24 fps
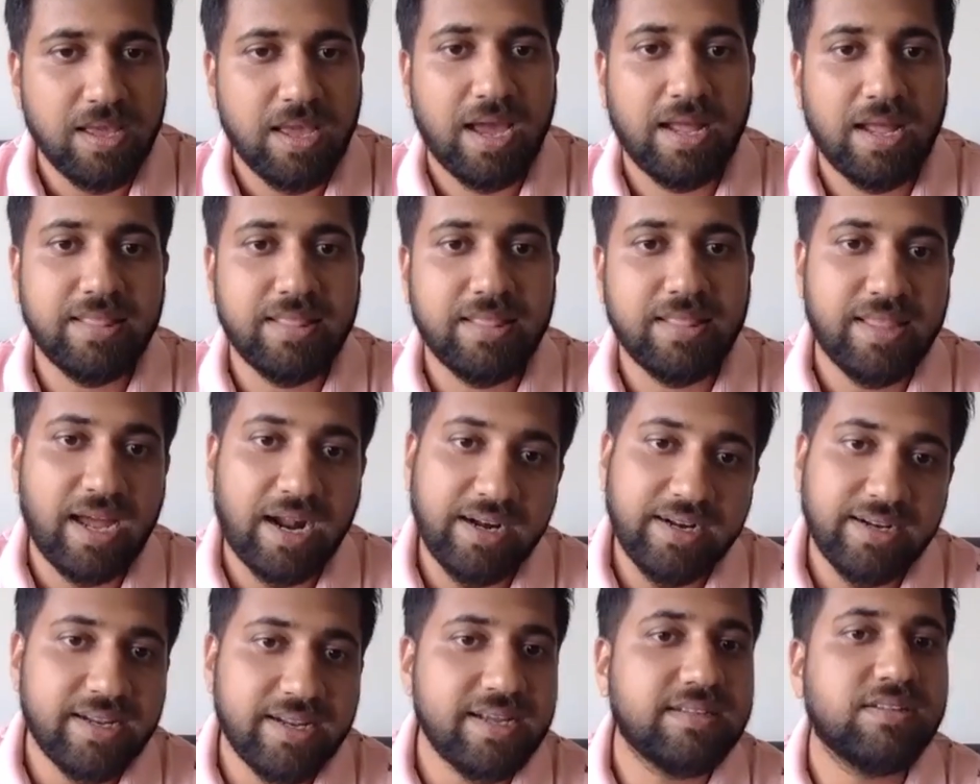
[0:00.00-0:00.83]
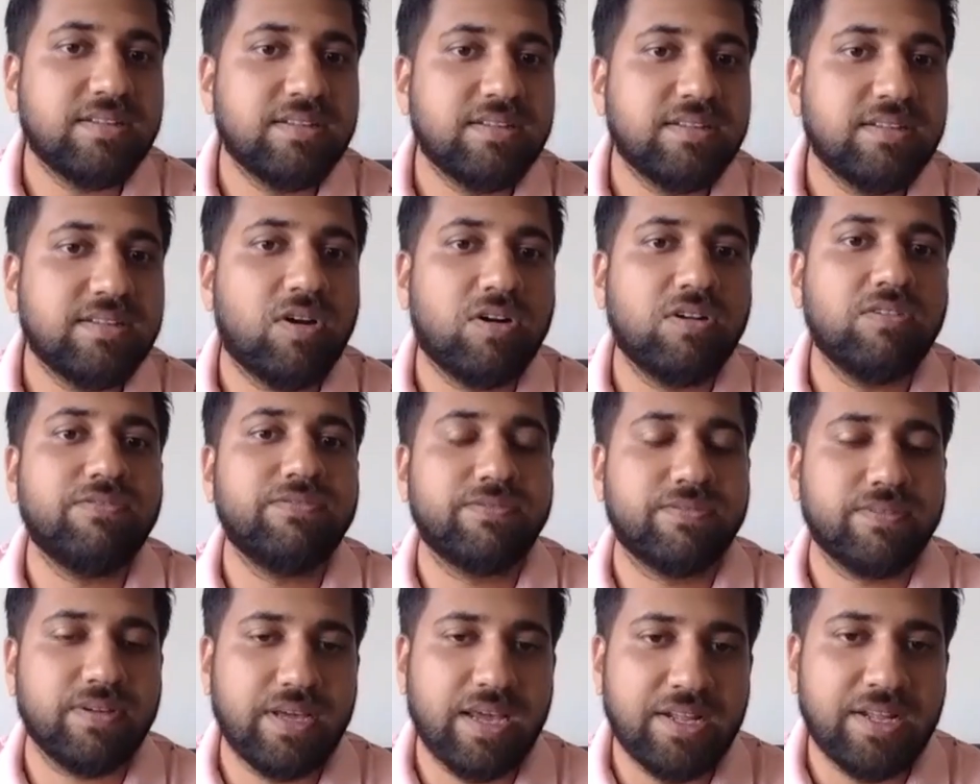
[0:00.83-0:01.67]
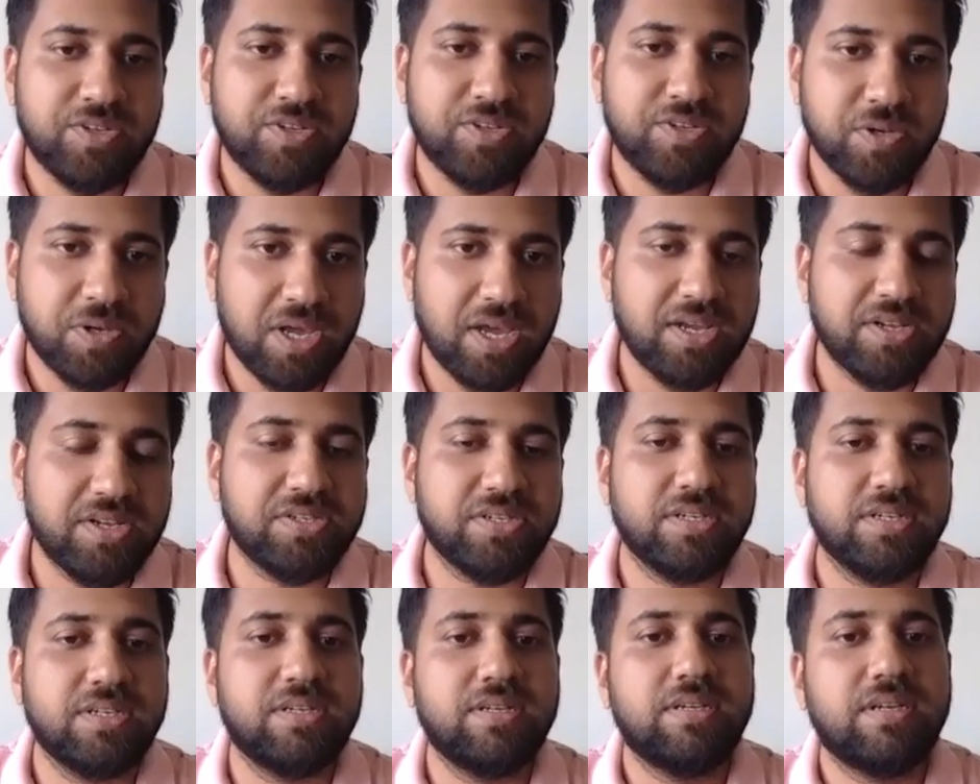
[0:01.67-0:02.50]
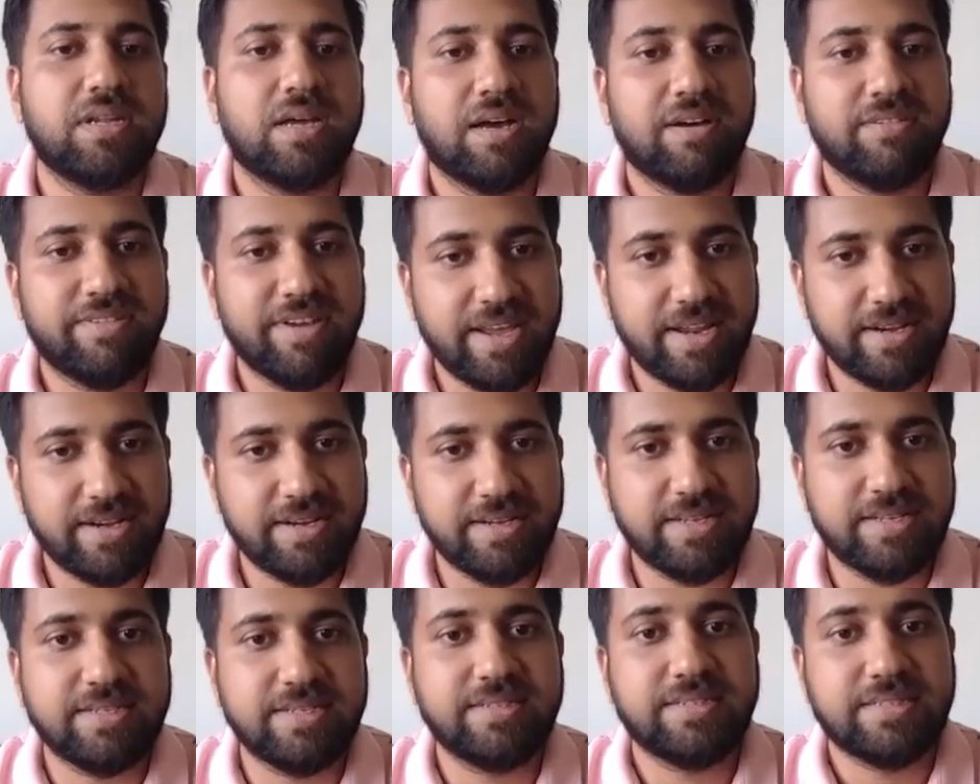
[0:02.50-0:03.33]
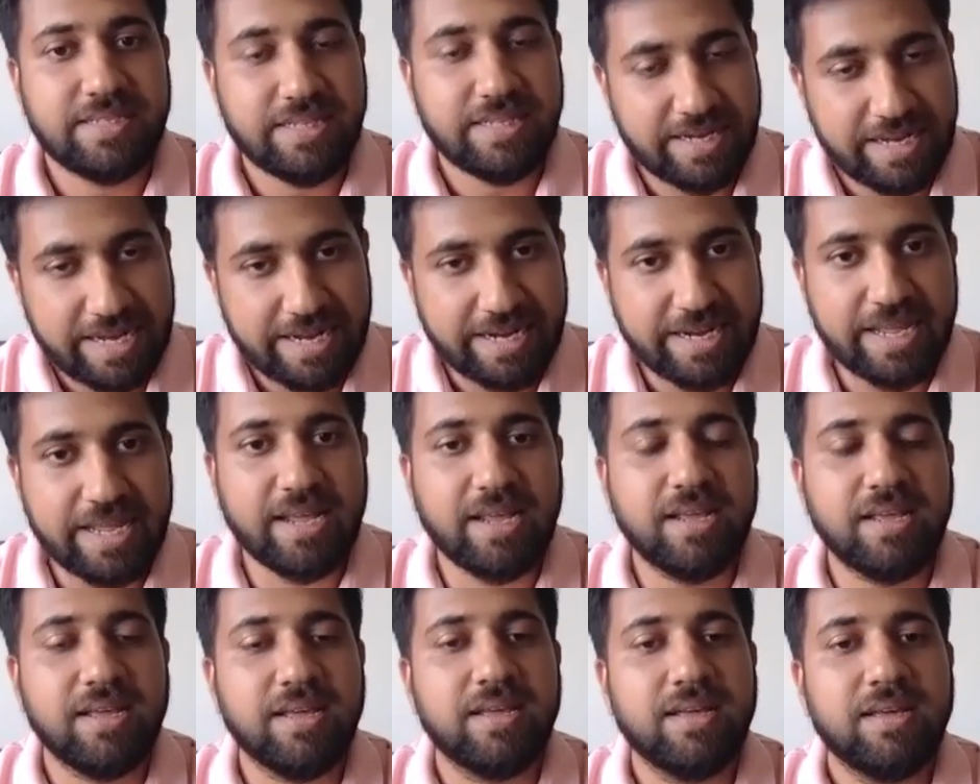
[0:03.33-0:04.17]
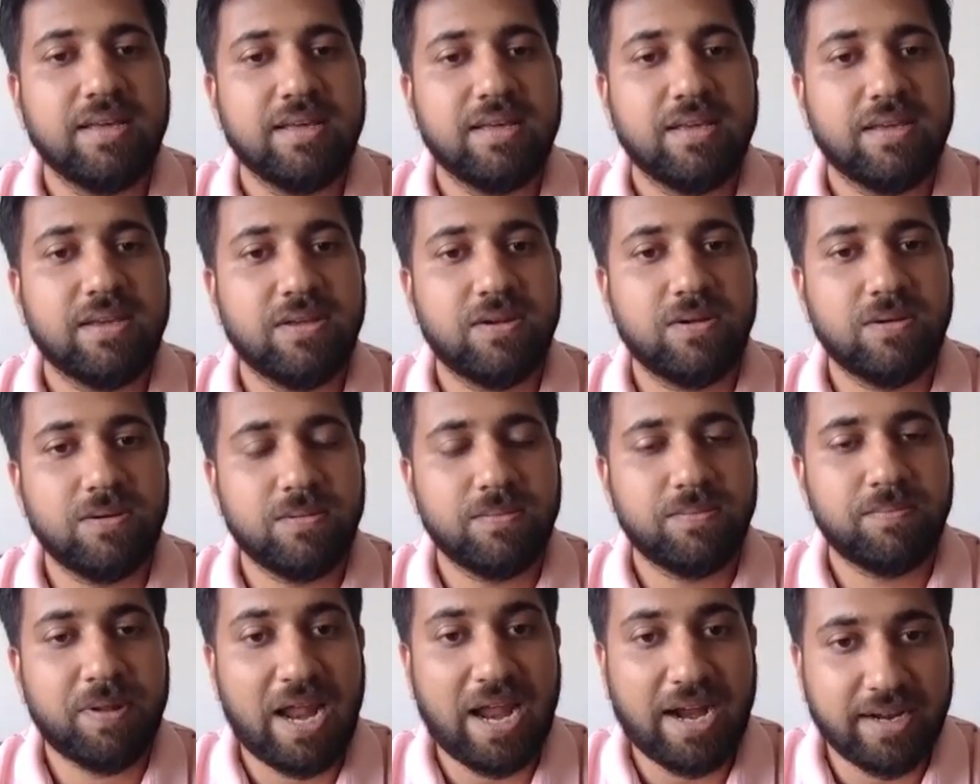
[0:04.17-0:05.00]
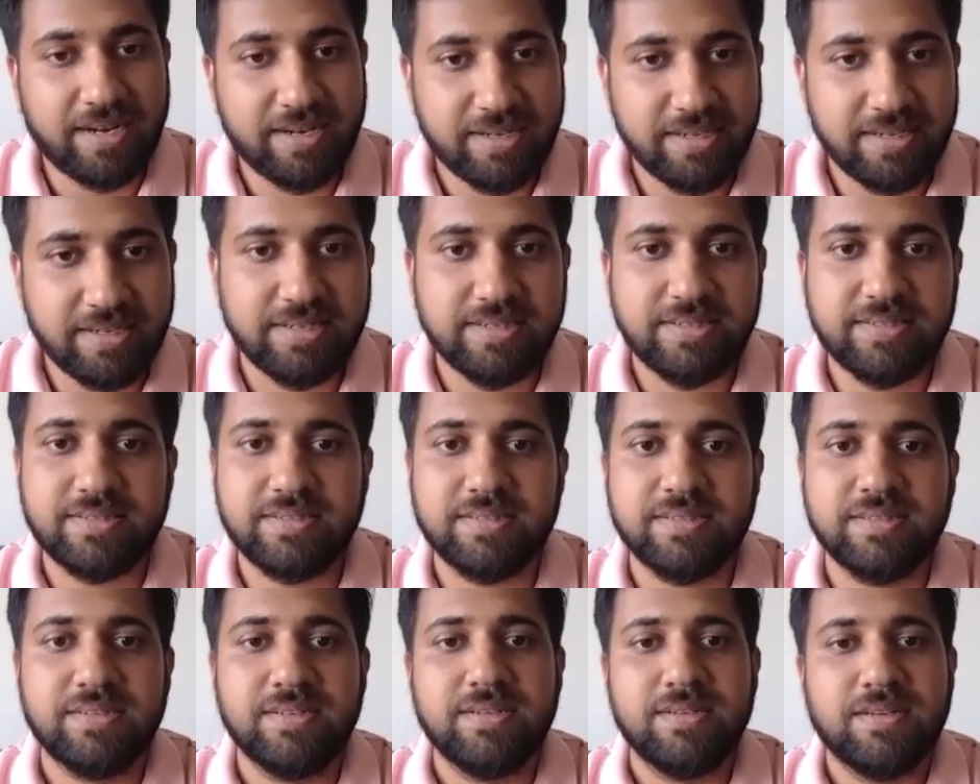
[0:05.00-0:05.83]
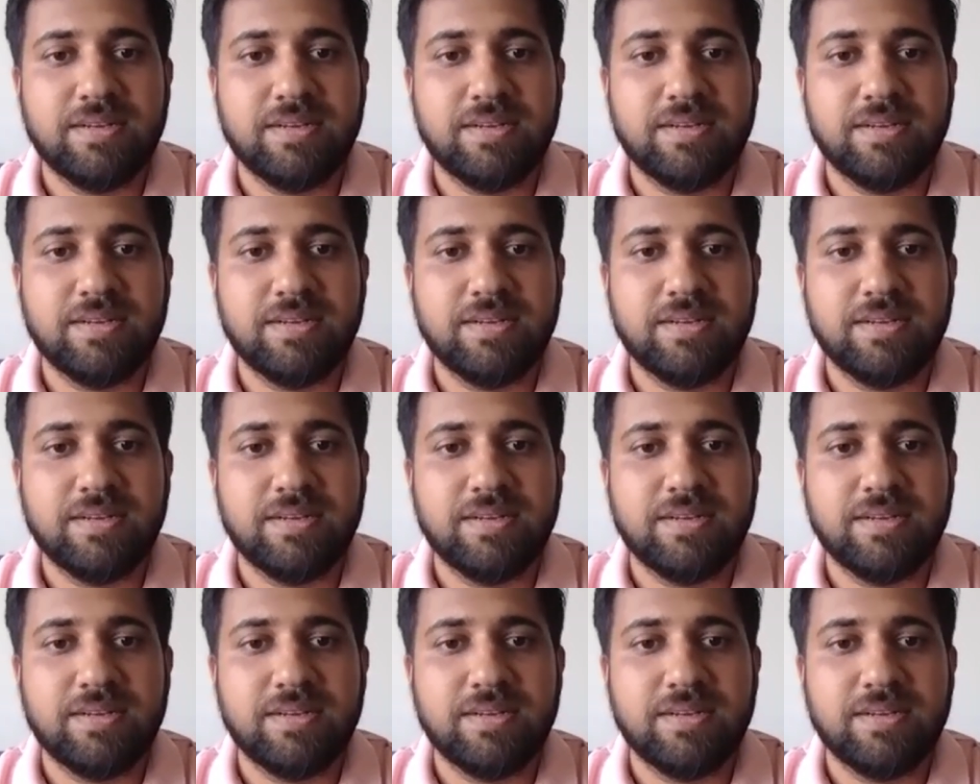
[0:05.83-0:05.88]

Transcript: and that takes a lot of education, awareness, reading, practice.